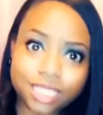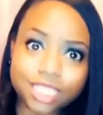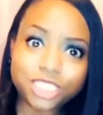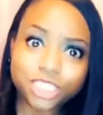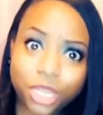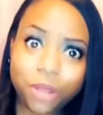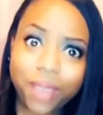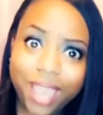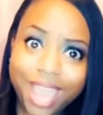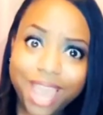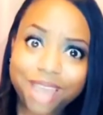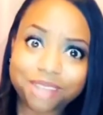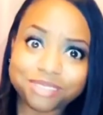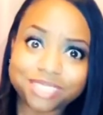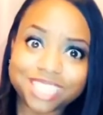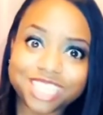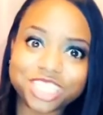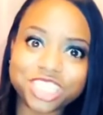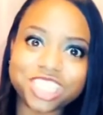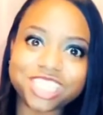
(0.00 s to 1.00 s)
this your
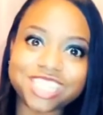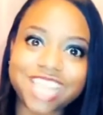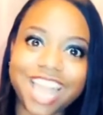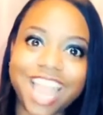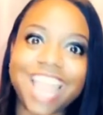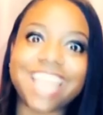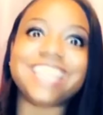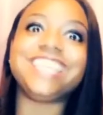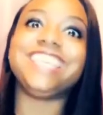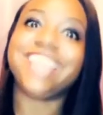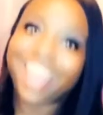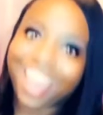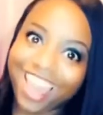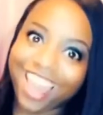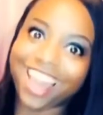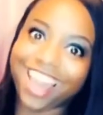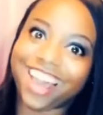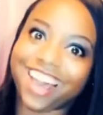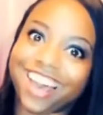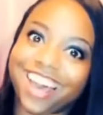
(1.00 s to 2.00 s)
house? And she's like,
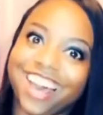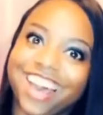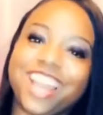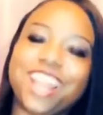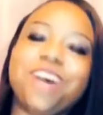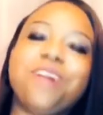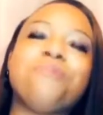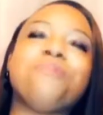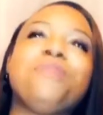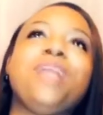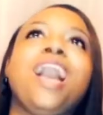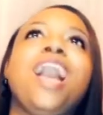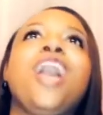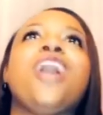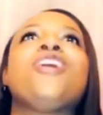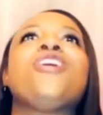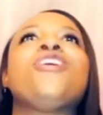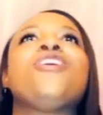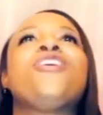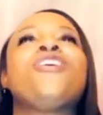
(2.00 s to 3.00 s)
yeah. And I'm
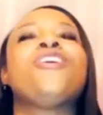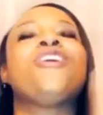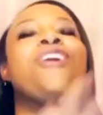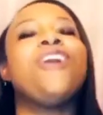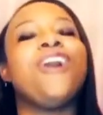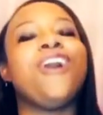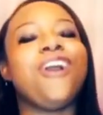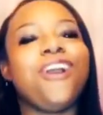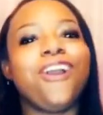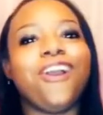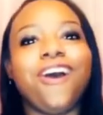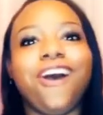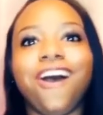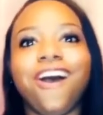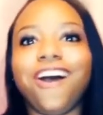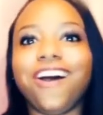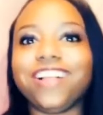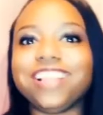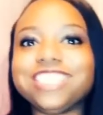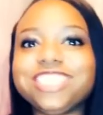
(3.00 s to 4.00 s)
like,
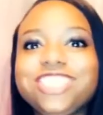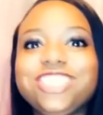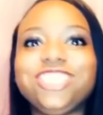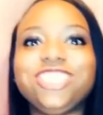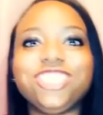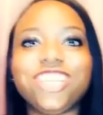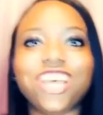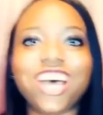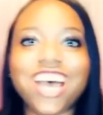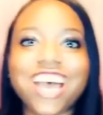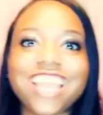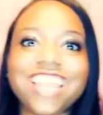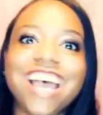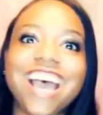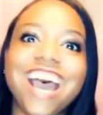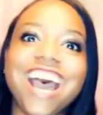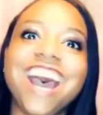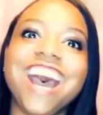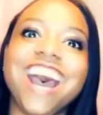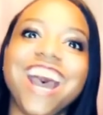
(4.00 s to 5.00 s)
girl,
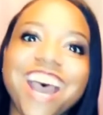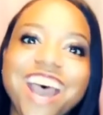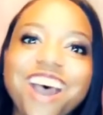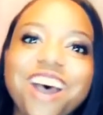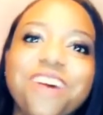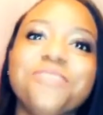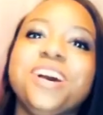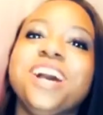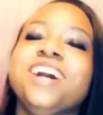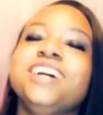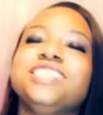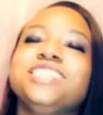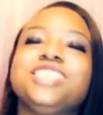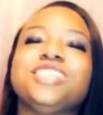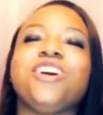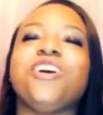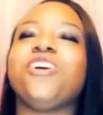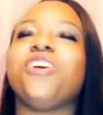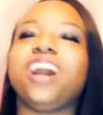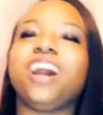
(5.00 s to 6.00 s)
shut up.
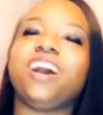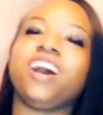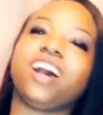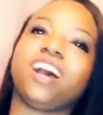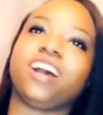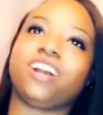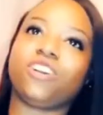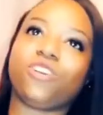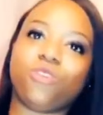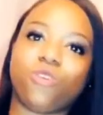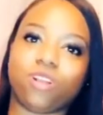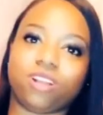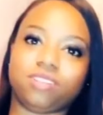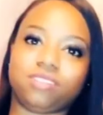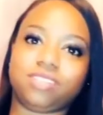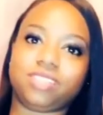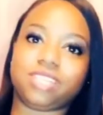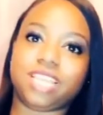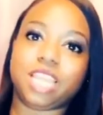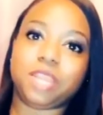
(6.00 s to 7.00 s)
So, of
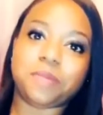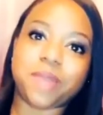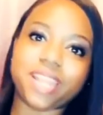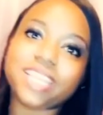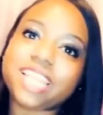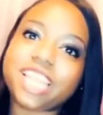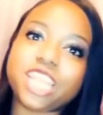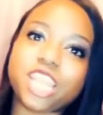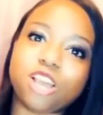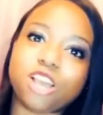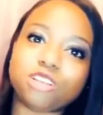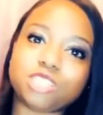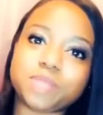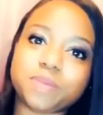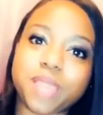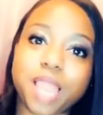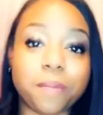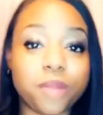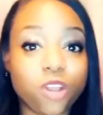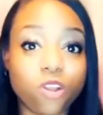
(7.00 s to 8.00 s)
course, anybody that
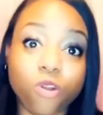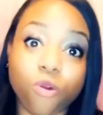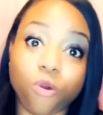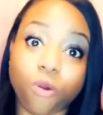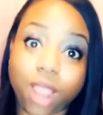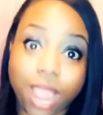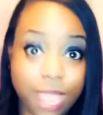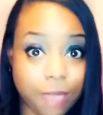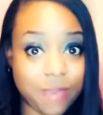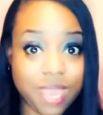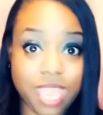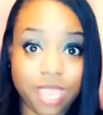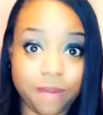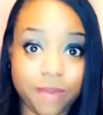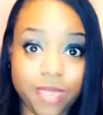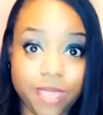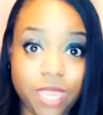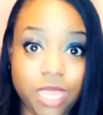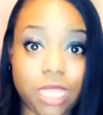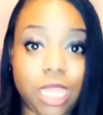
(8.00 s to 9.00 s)
knows me, I'm a
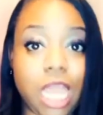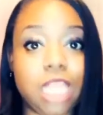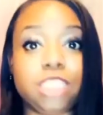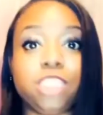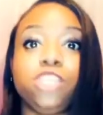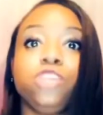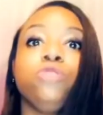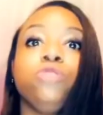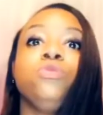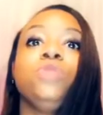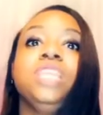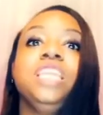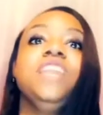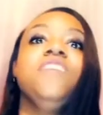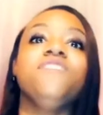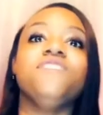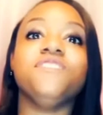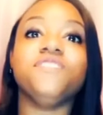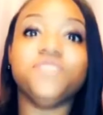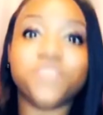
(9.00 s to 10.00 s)
crybaby, like to
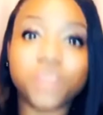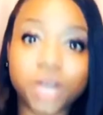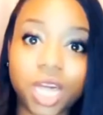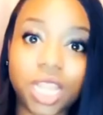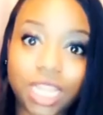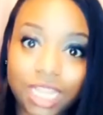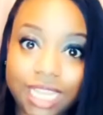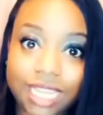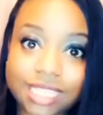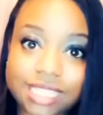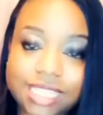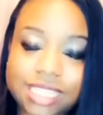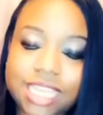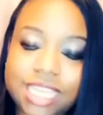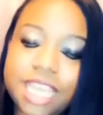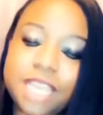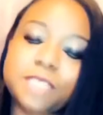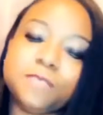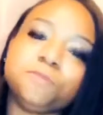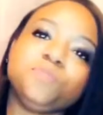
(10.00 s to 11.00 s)
the
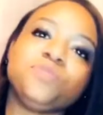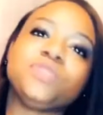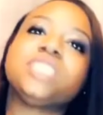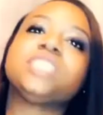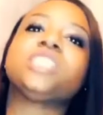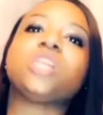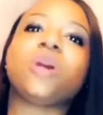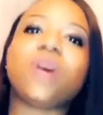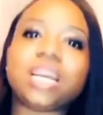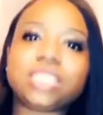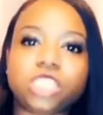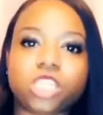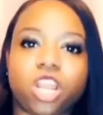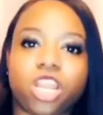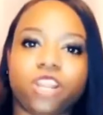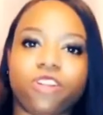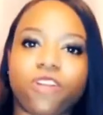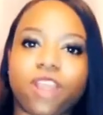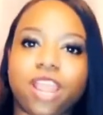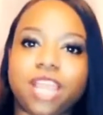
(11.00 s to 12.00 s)
fullest. So I
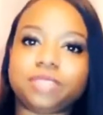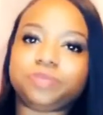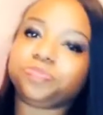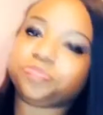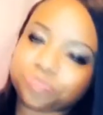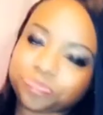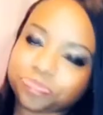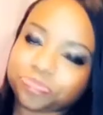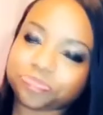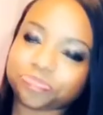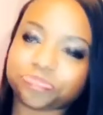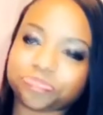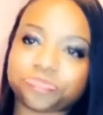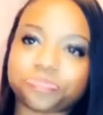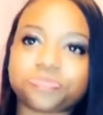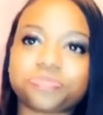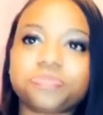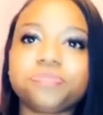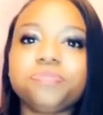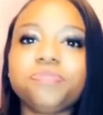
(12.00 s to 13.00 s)
started crying.
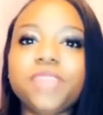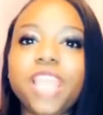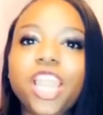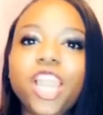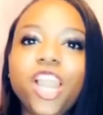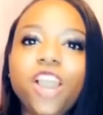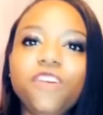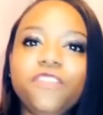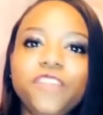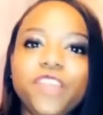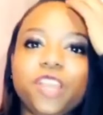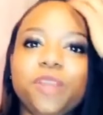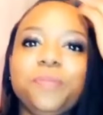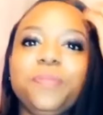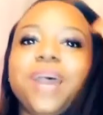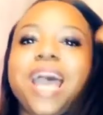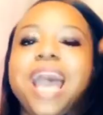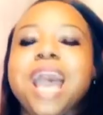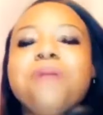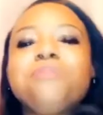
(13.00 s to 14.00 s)
Go
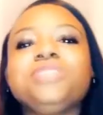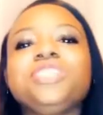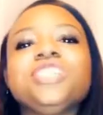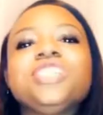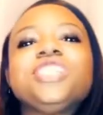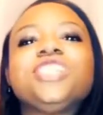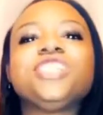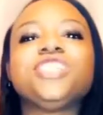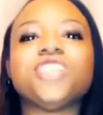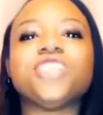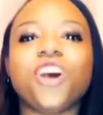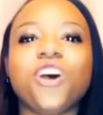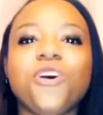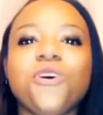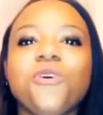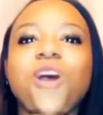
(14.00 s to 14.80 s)
figure. But I was just